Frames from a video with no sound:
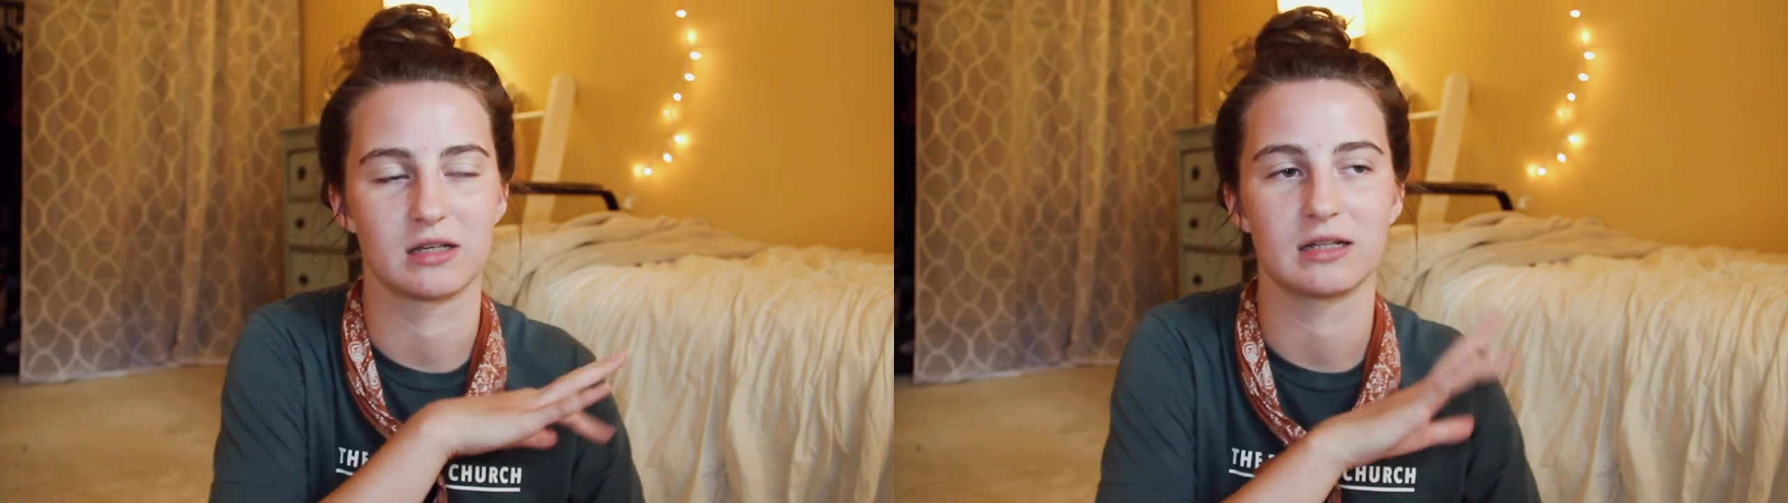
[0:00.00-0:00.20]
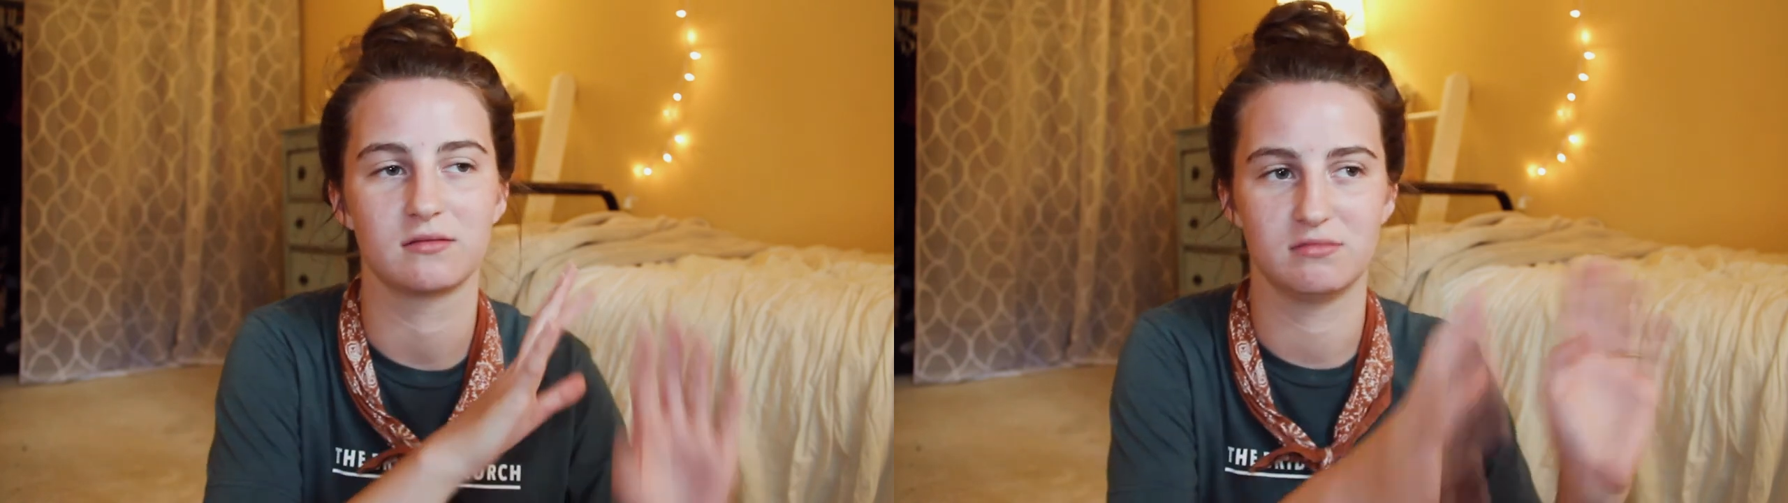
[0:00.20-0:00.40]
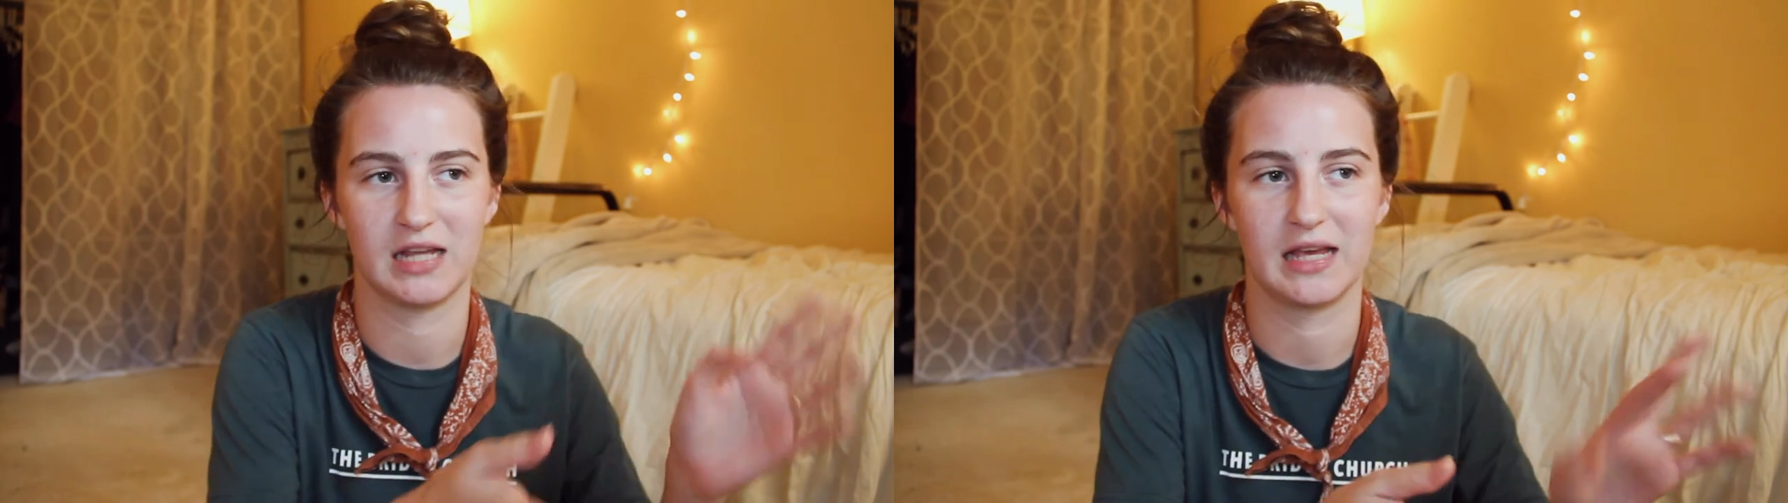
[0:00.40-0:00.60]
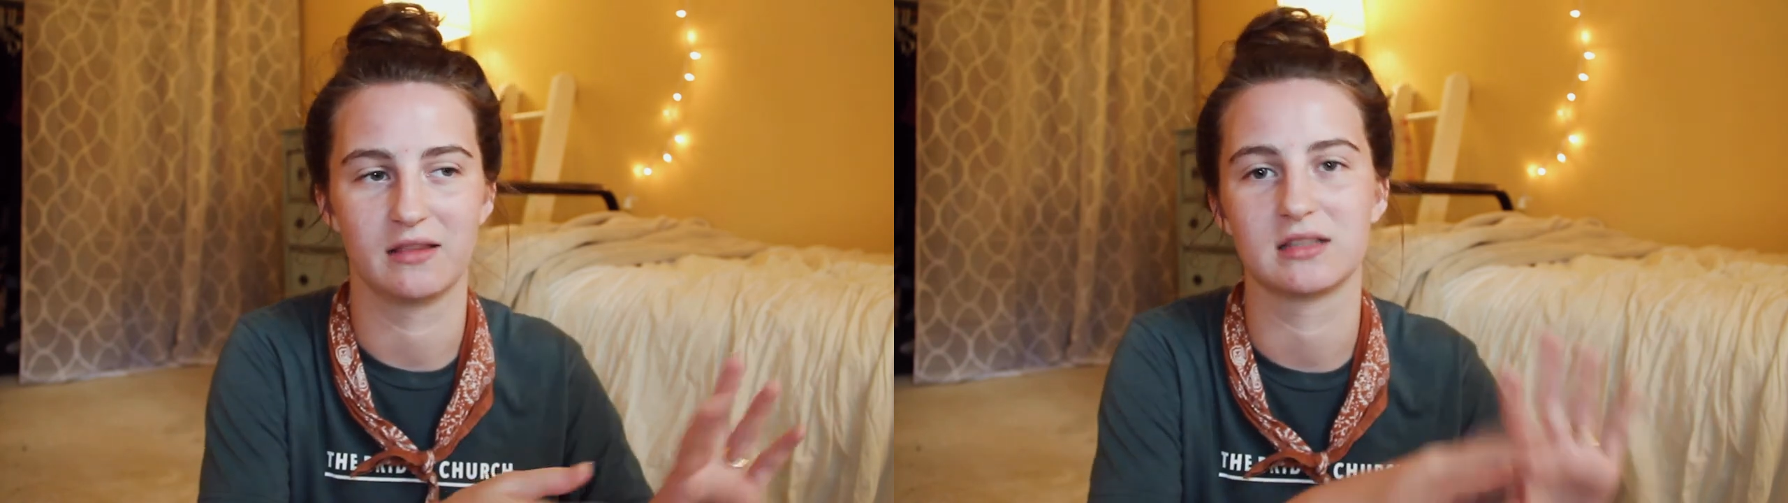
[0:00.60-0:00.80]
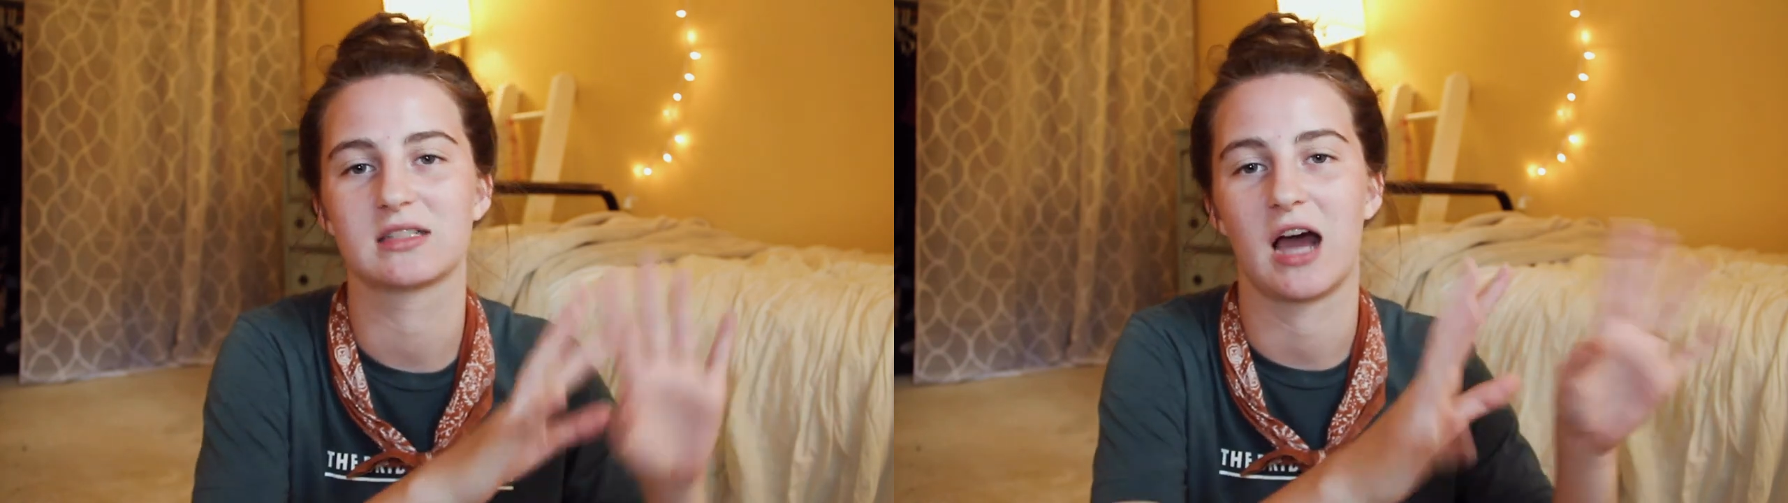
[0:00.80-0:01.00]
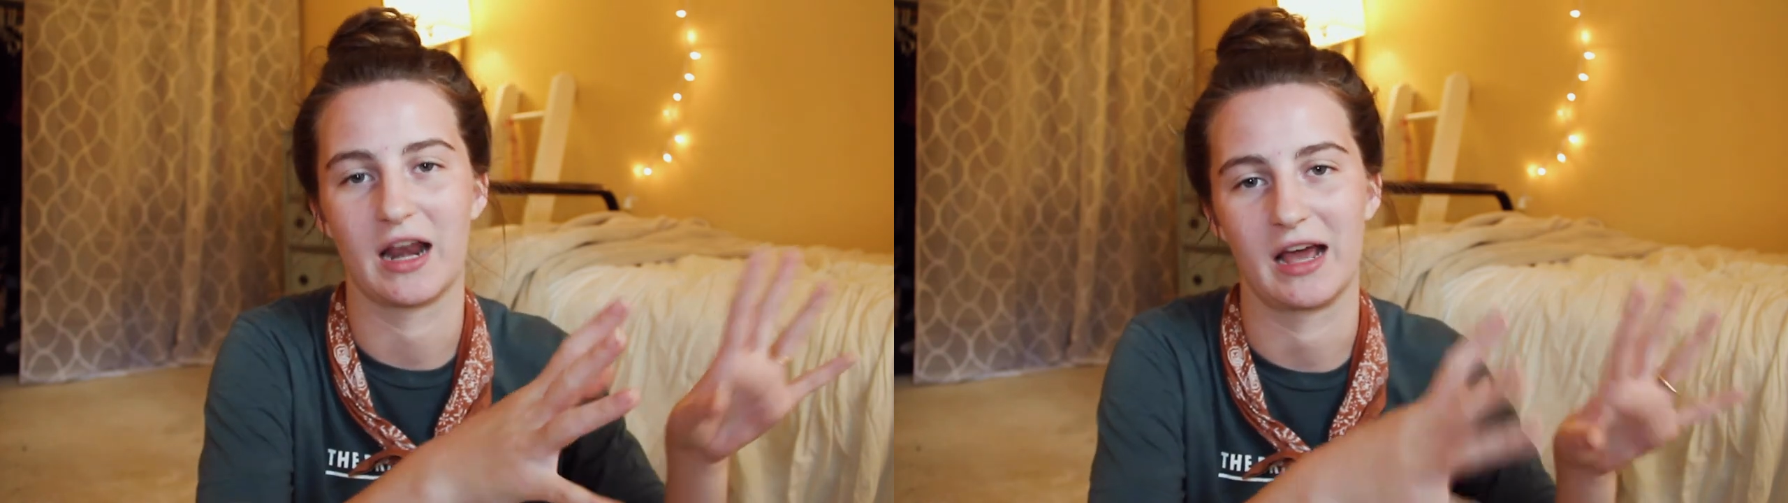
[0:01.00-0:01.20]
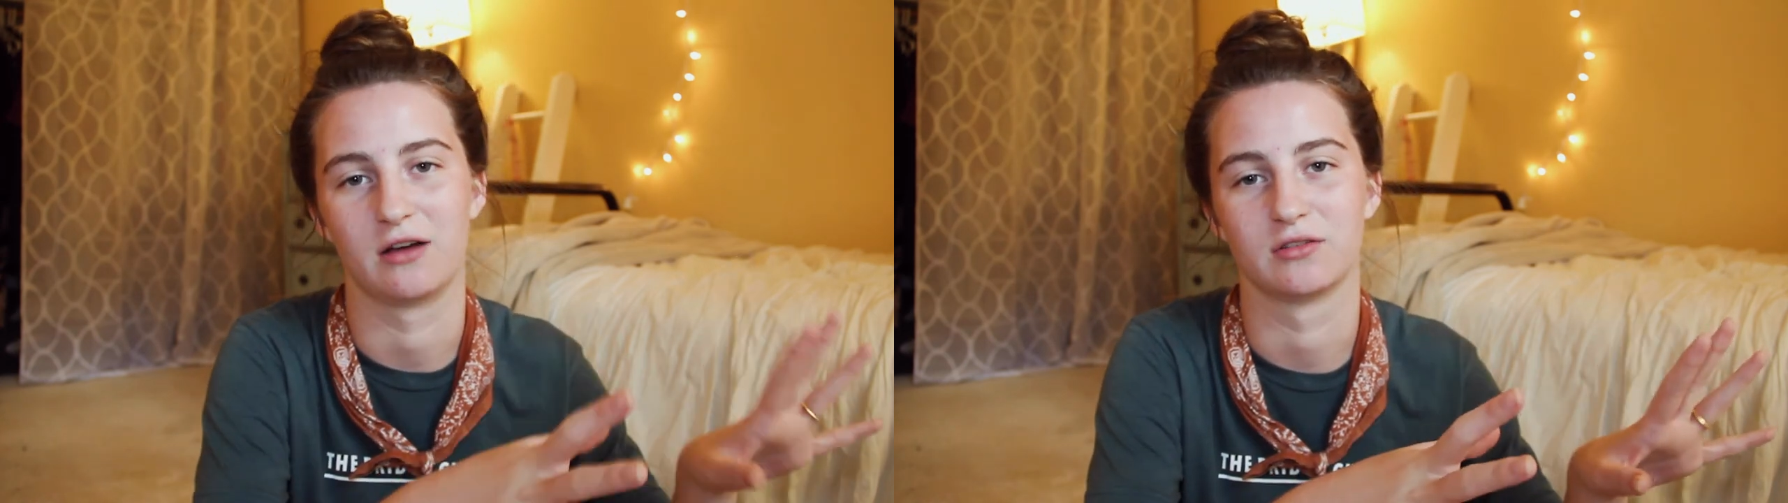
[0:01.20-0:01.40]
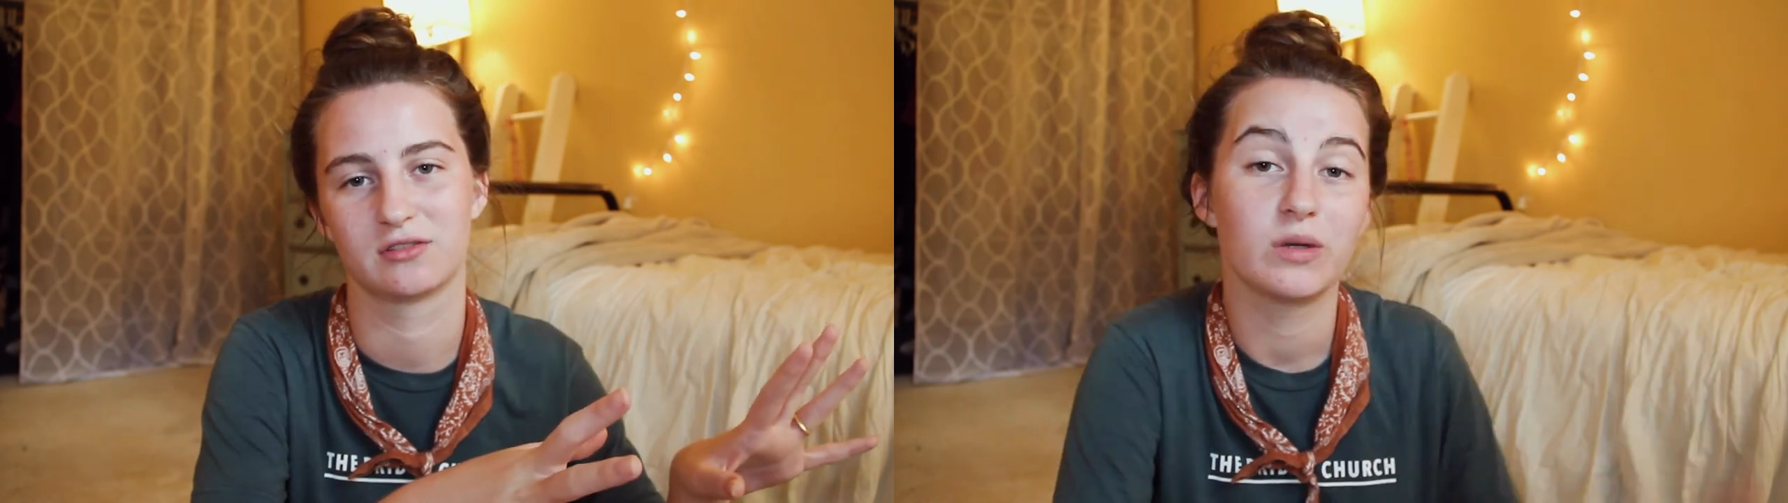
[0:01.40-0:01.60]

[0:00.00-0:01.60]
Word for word: like the Scott house.